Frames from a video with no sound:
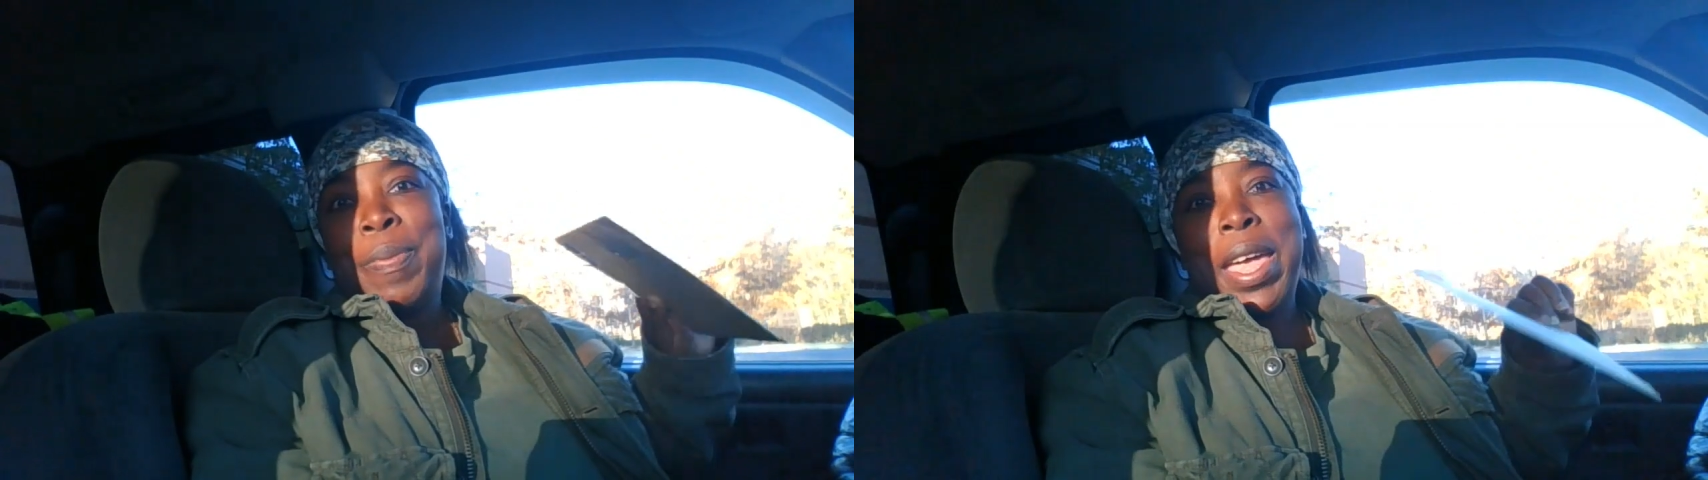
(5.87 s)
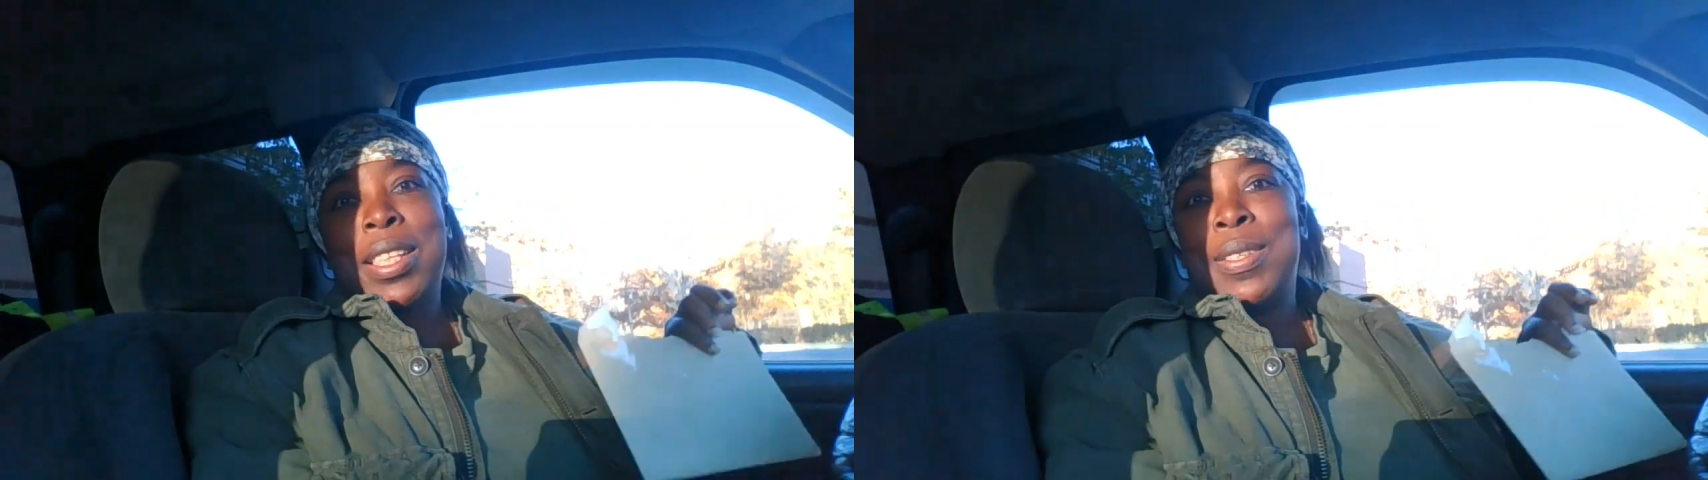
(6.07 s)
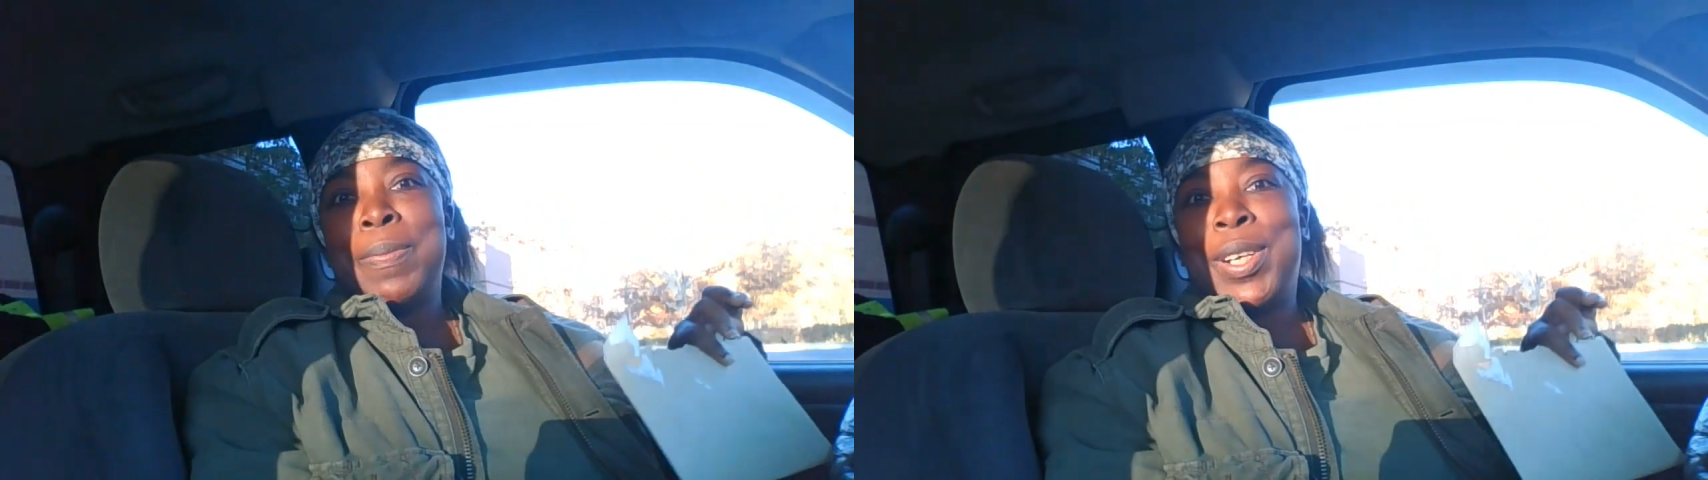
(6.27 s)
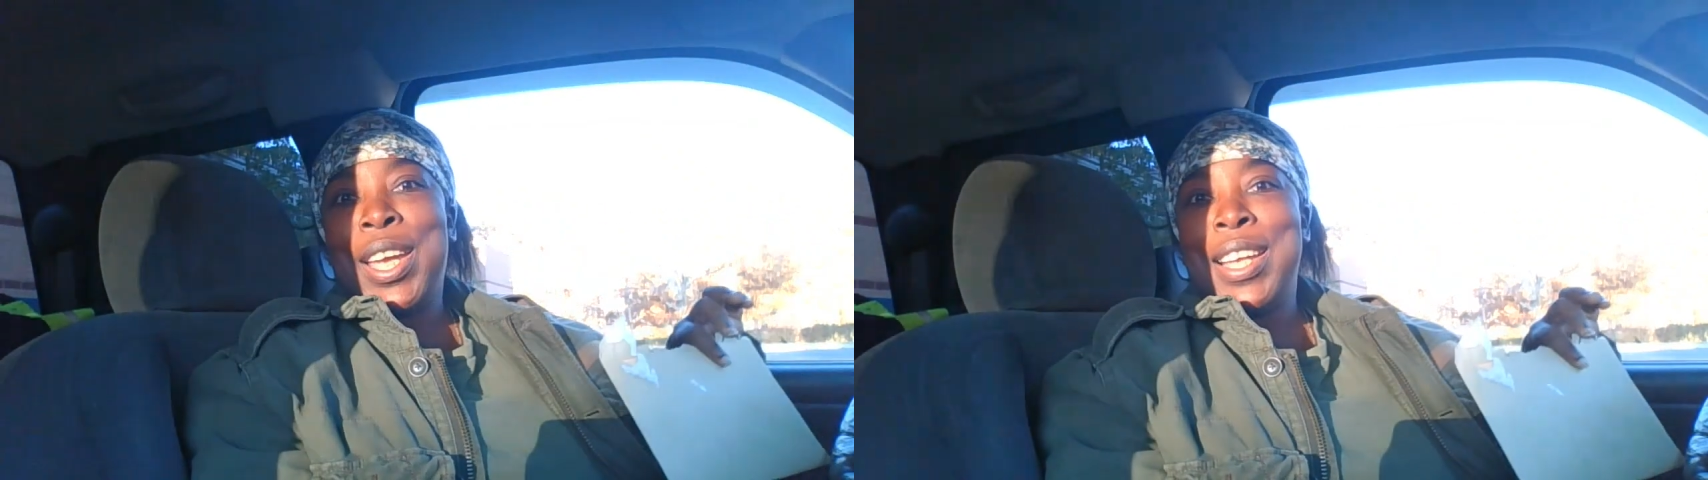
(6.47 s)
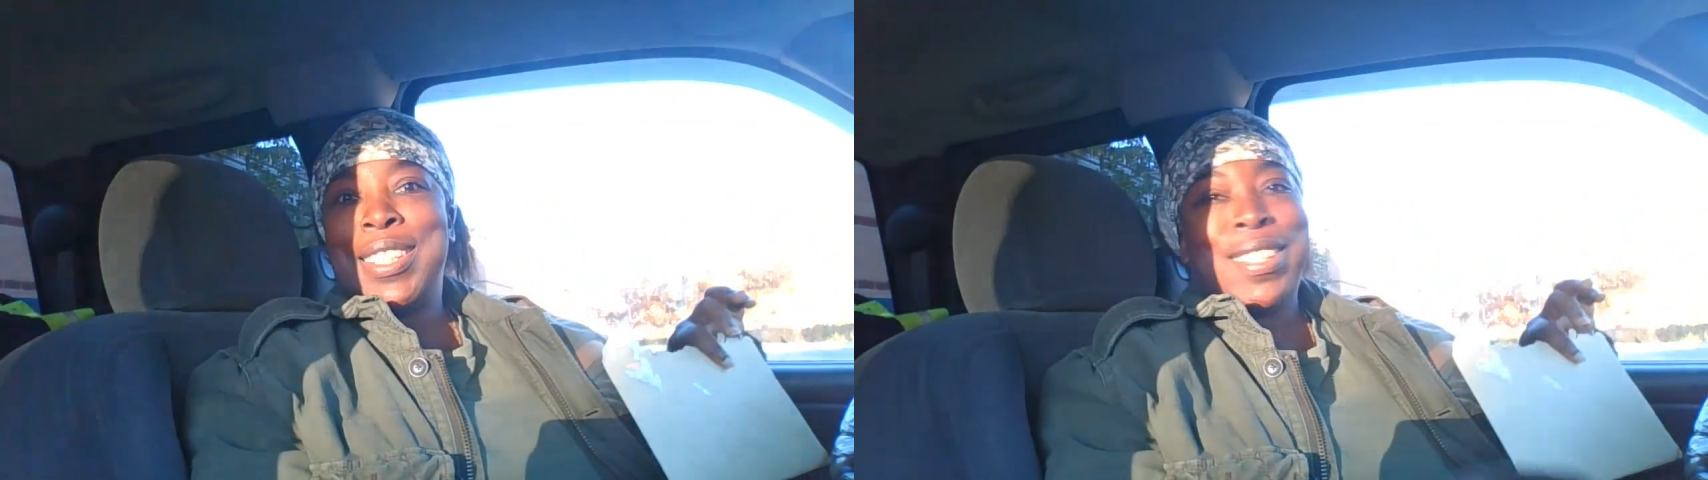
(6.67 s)

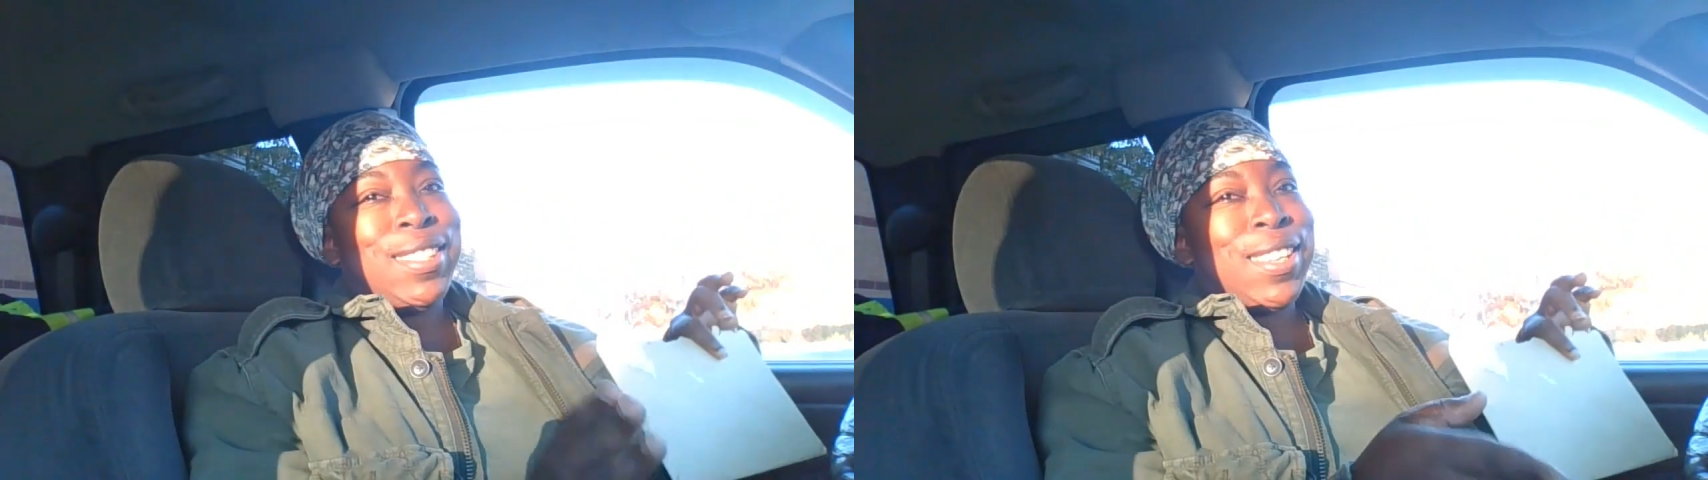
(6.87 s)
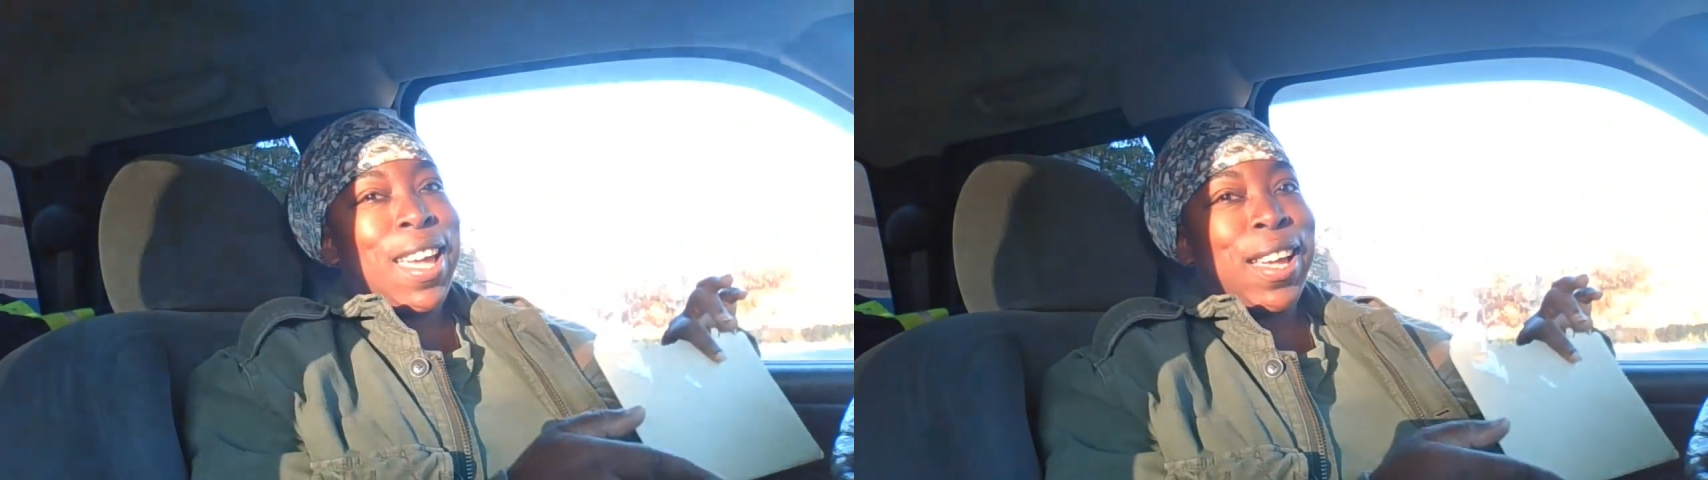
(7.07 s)
Pets&Plants